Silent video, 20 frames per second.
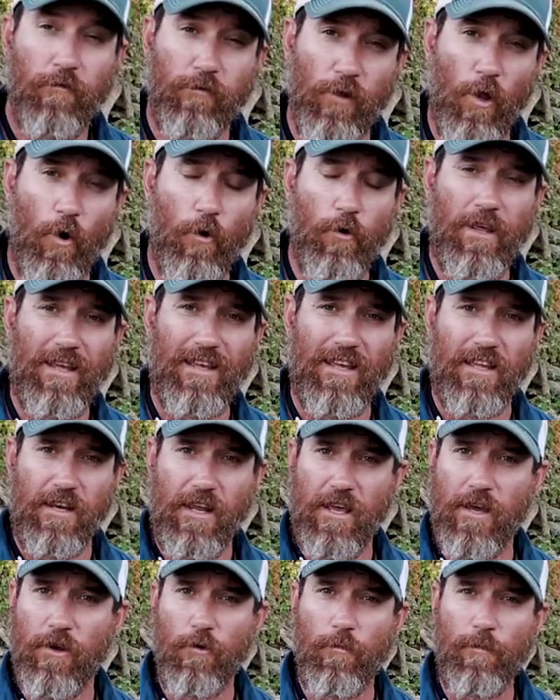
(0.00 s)
floating
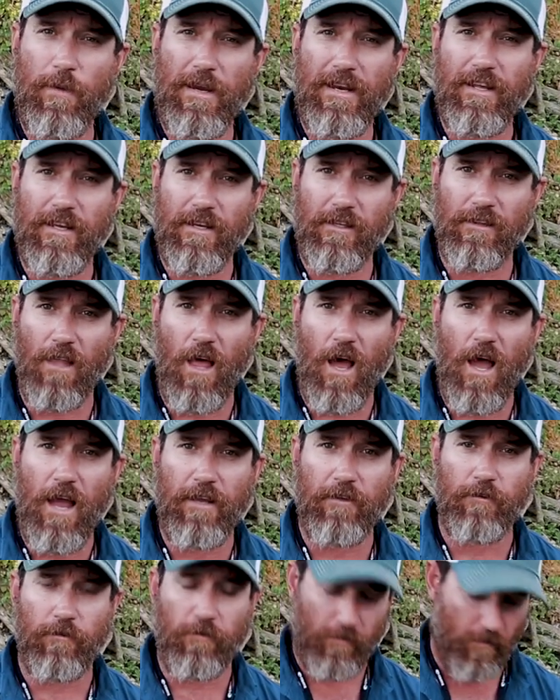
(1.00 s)
and intermediate
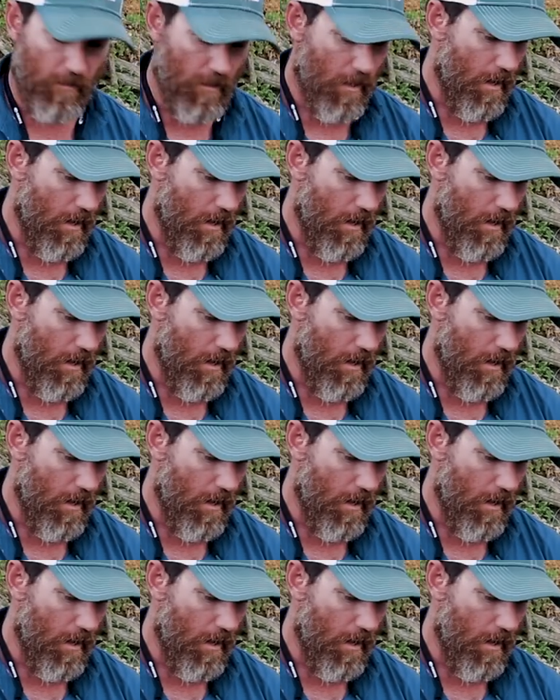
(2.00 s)
lines.